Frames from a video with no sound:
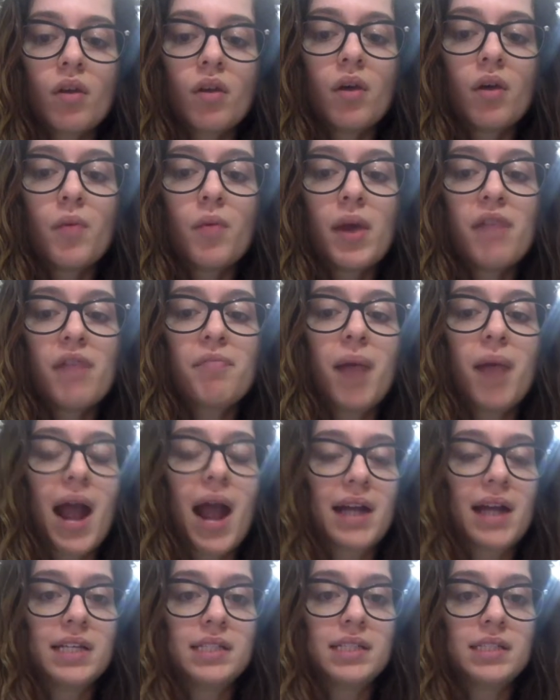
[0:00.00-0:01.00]
A way of
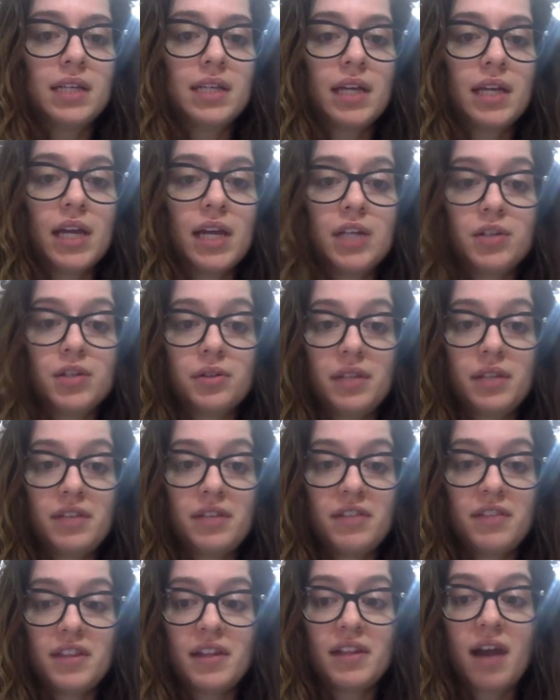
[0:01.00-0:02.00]
practicing
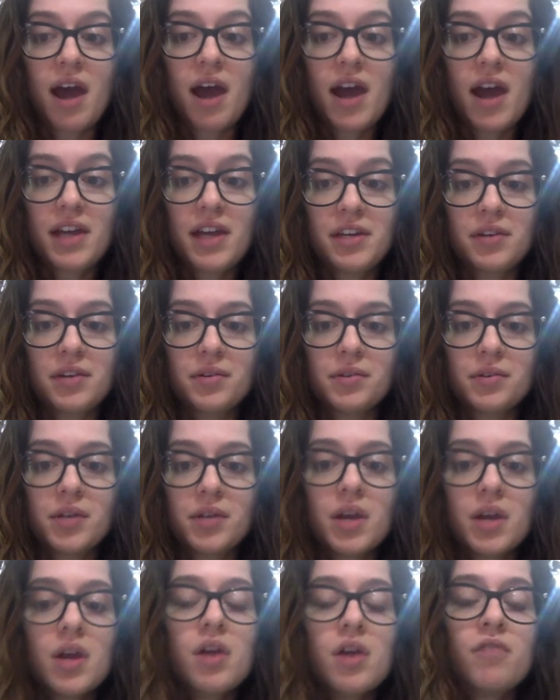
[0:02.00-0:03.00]
interleaving that I use,
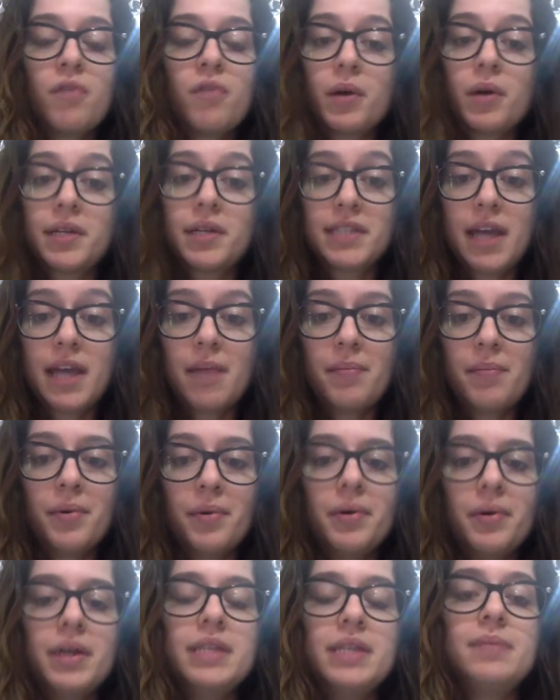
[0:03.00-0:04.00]
for
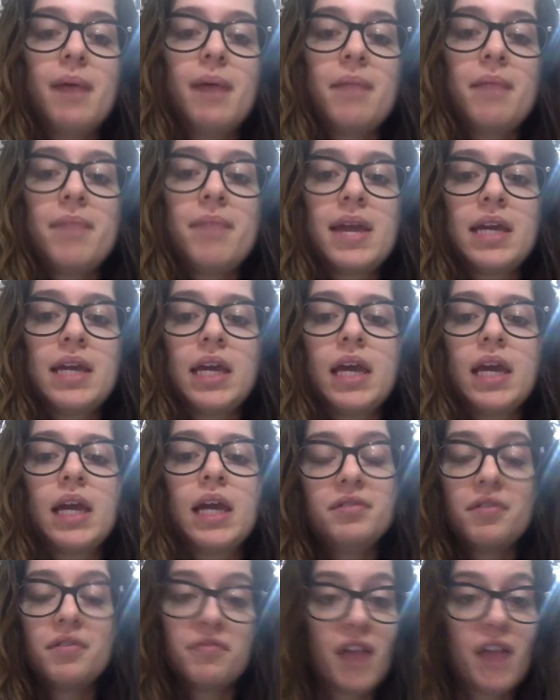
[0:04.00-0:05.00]
example, is by
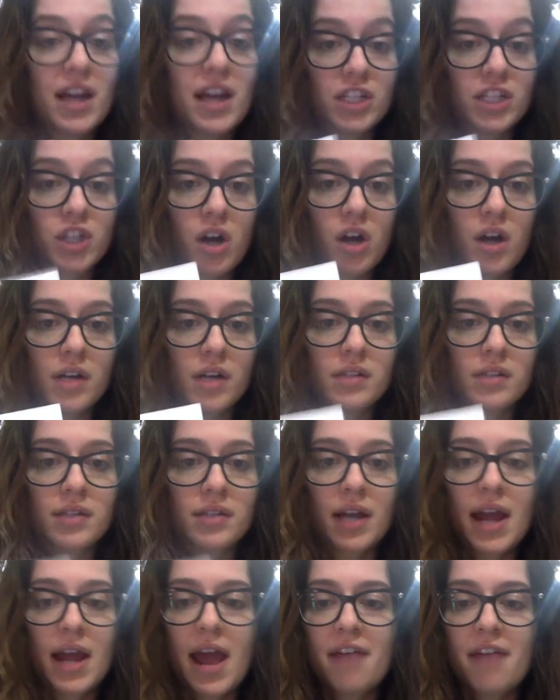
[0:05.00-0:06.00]
making the flashcards
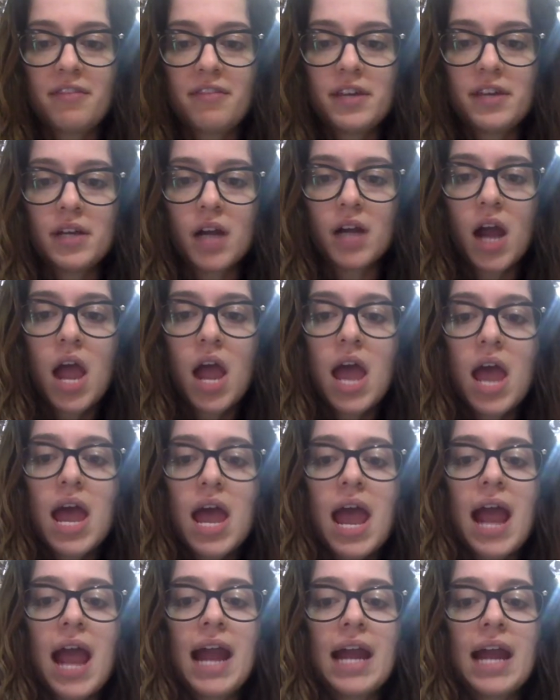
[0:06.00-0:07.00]
that I have here,
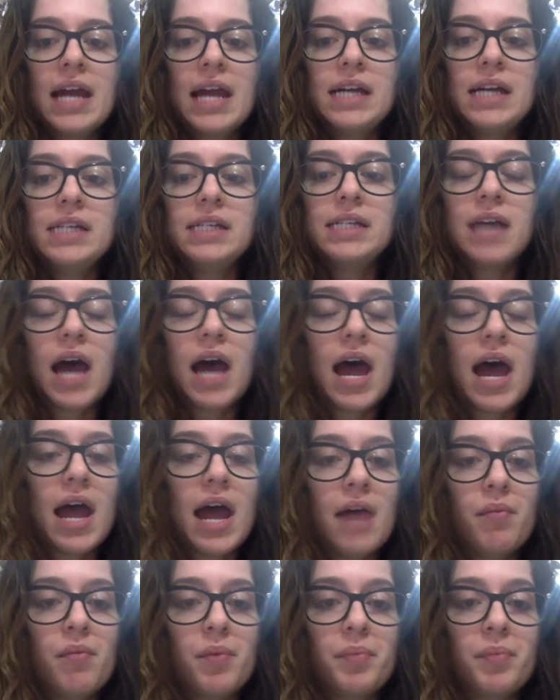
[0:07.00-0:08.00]
and
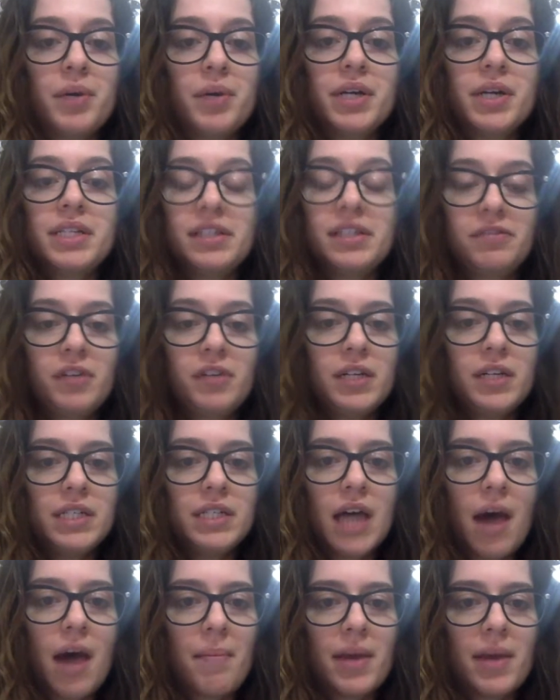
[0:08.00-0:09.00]
I will put different
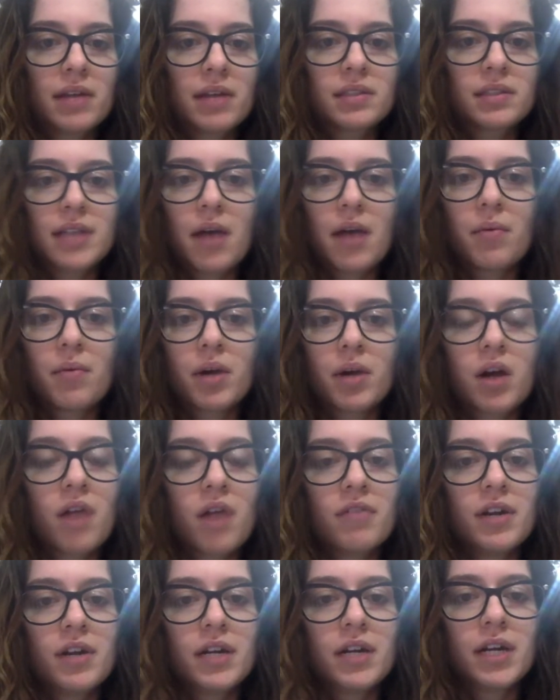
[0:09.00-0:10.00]
topics that were
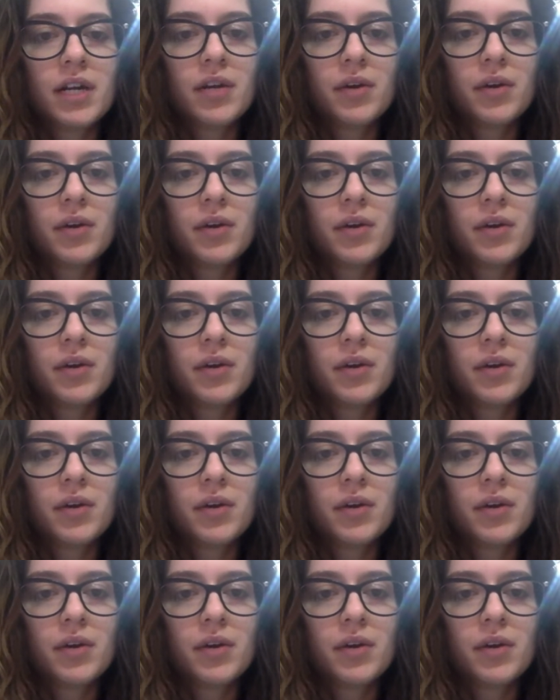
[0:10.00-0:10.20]
covered in